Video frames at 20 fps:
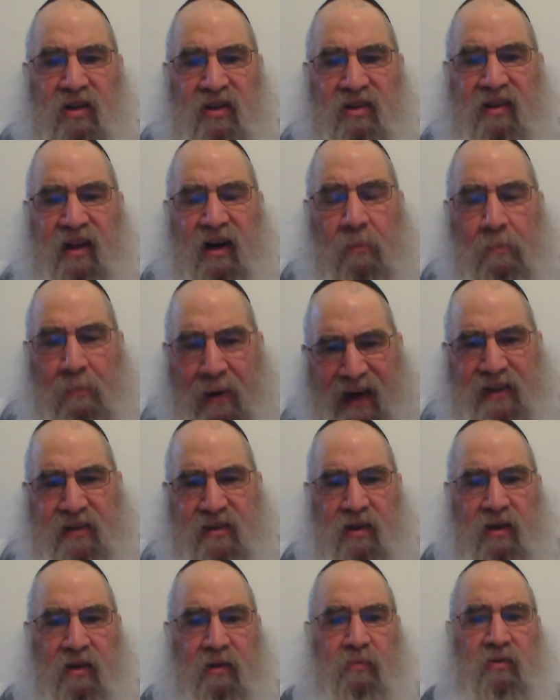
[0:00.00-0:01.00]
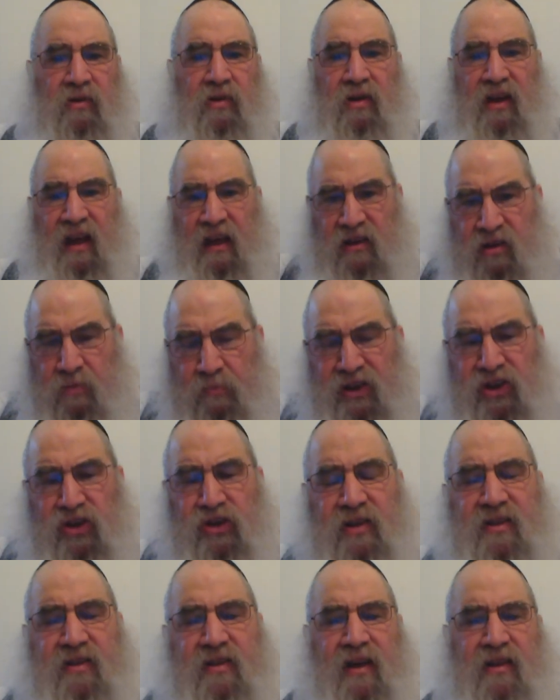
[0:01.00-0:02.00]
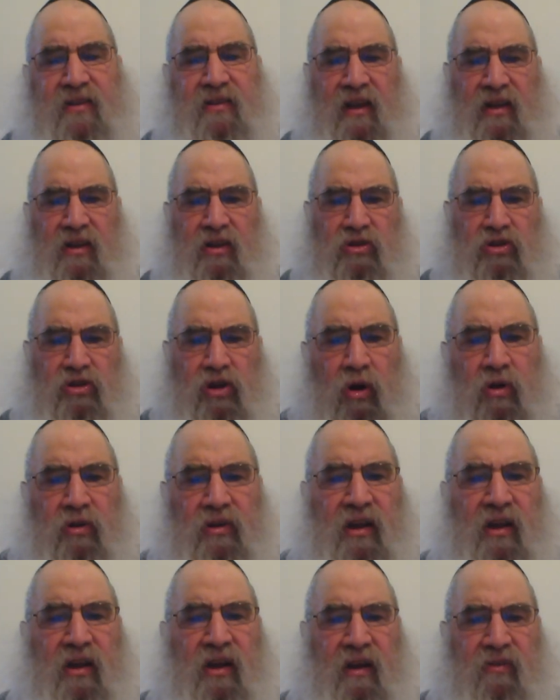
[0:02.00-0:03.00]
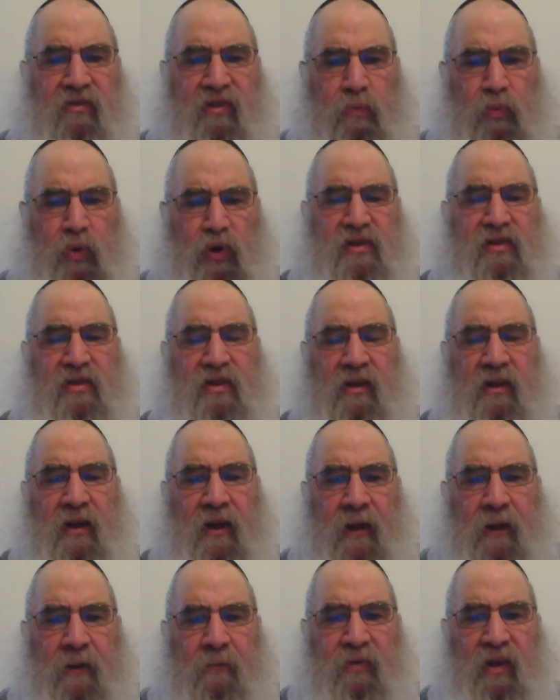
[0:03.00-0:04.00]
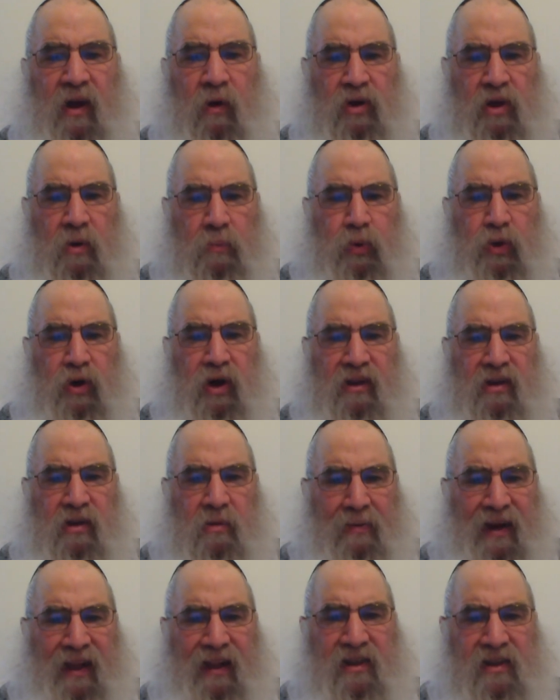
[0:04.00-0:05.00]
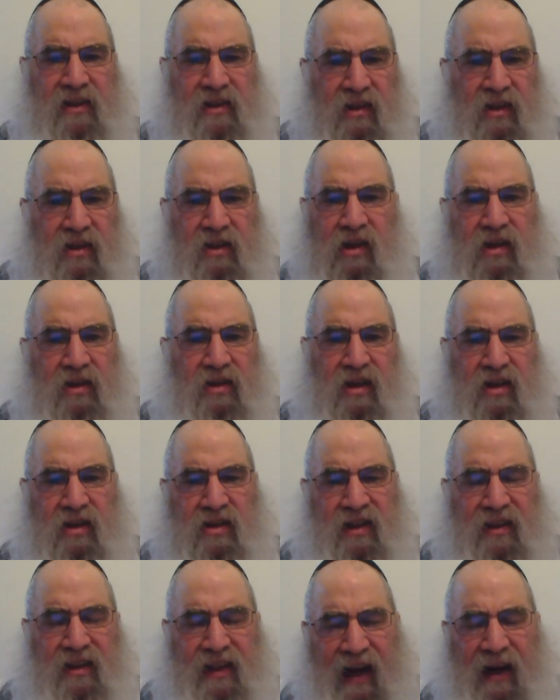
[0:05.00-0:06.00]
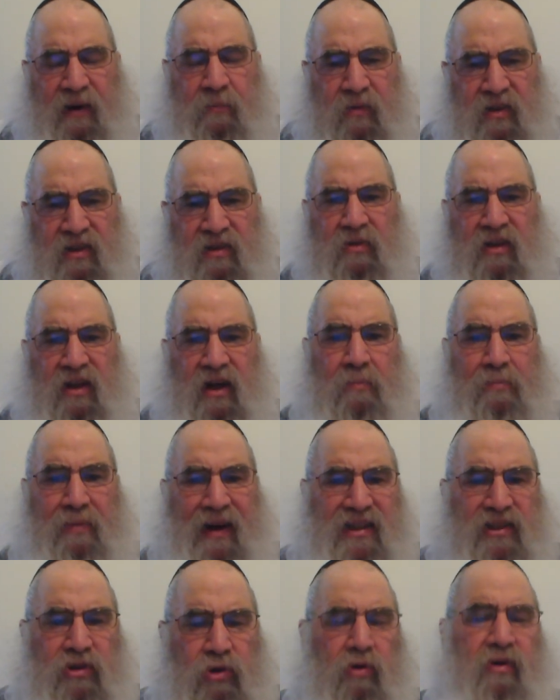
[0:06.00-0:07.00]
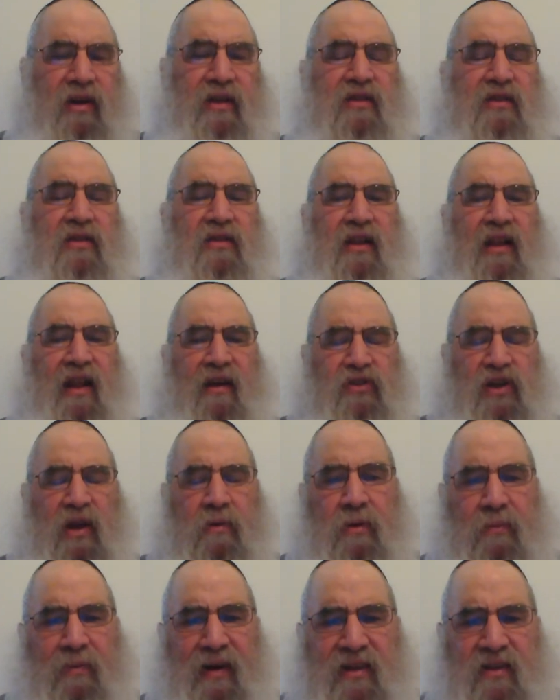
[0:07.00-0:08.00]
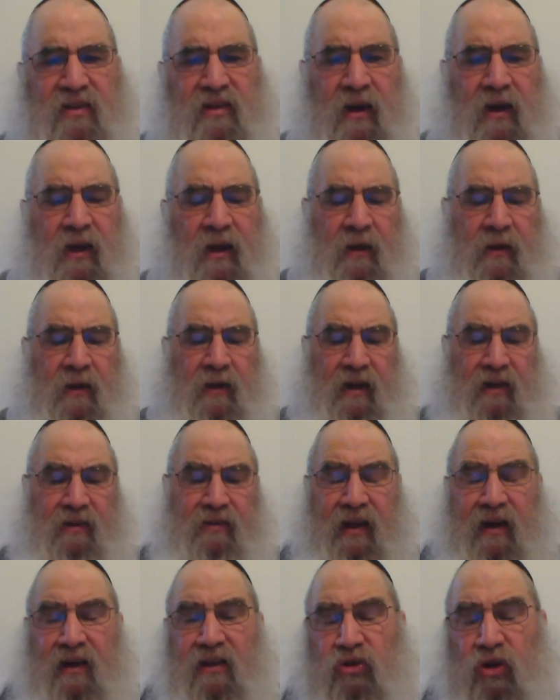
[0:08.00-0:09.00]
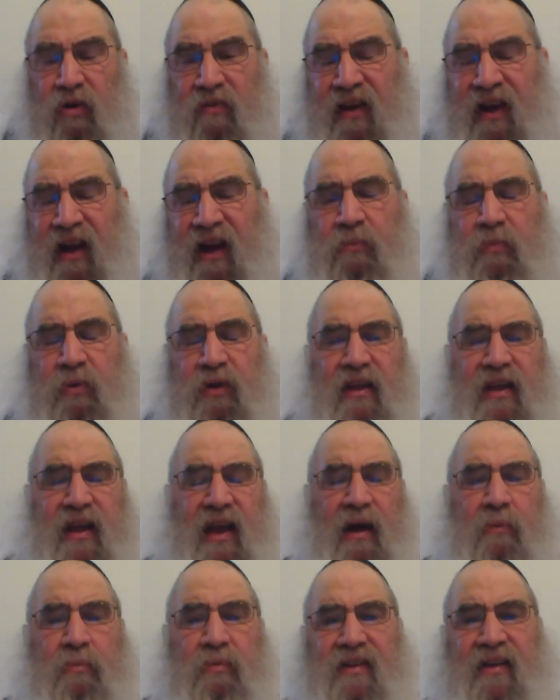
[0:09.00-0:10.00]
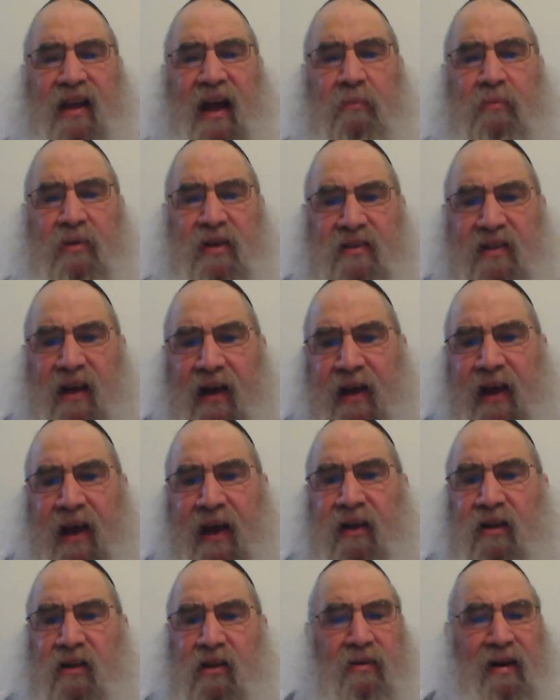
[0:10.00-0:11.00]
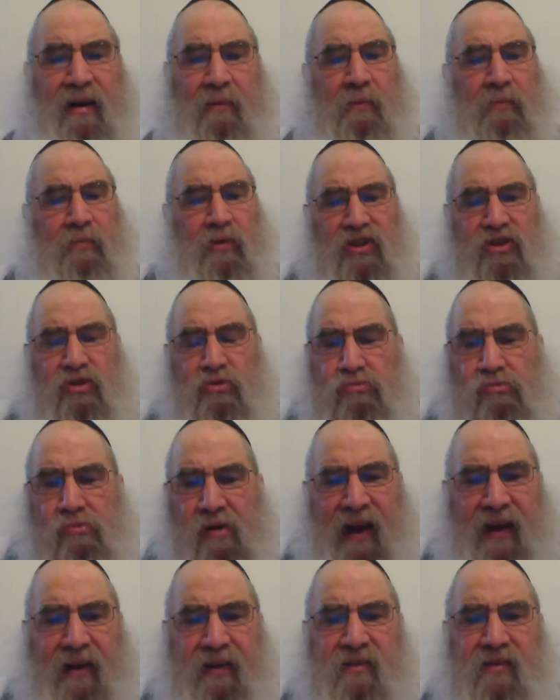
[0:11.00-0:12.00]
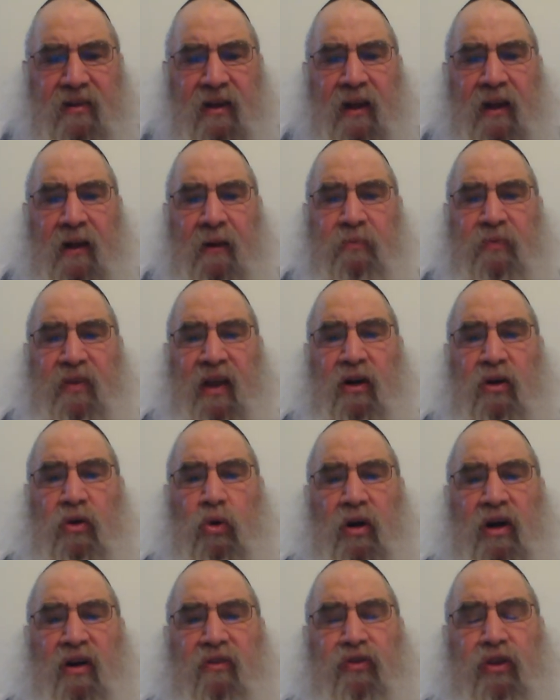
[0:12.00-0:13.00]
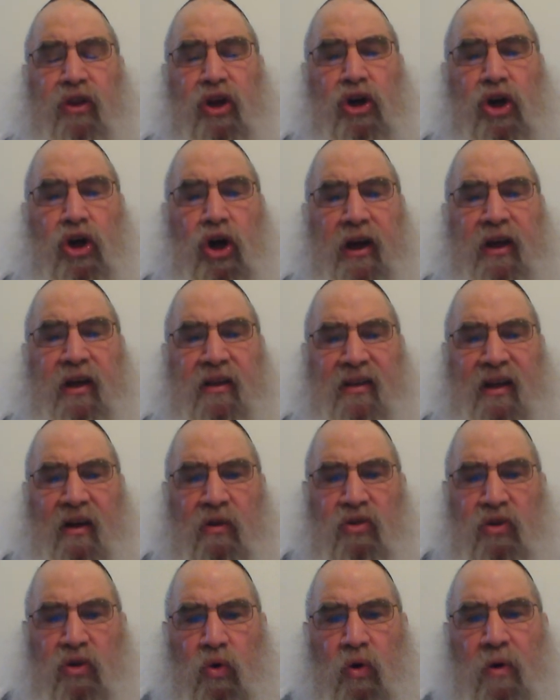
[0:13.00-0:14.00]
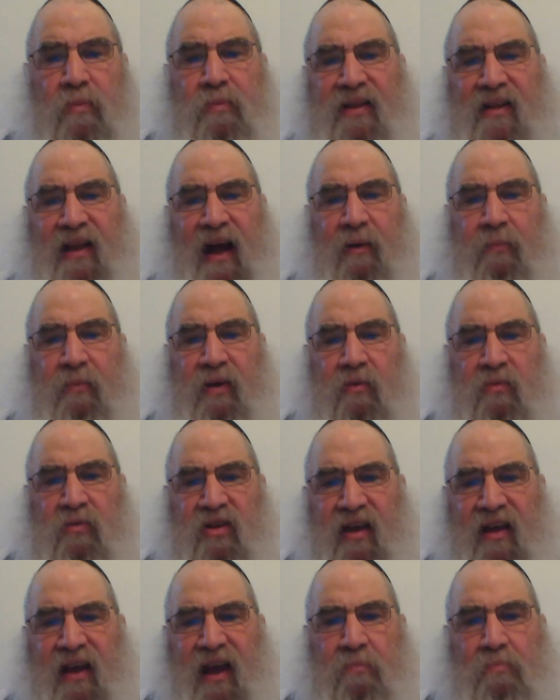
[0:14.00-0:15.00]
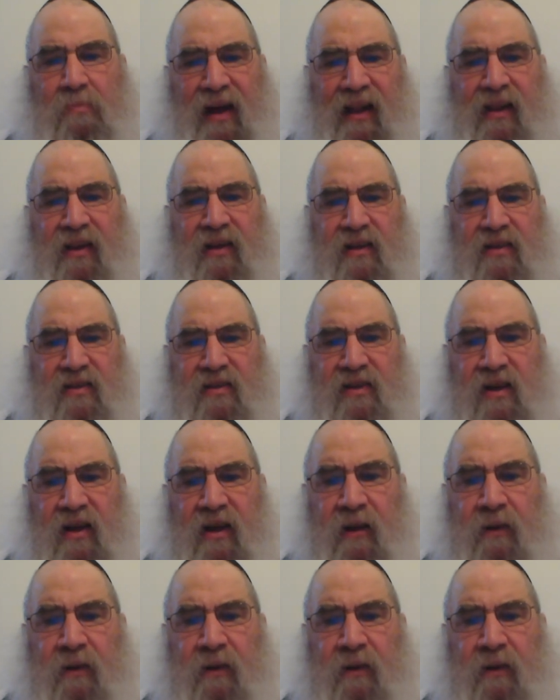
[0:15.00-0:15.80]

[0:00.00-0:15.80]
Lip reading: did a maisa. The Kesef Mishnah says that it's only if the person that you put on the malchus, the kalayim did a maisa, or else it's a lav shem maisa. And Aldera is over here, but the Gea Matami is a Kohen. The Rambam doesn't write that in order for the Kohen that you were Matami to get Malkus,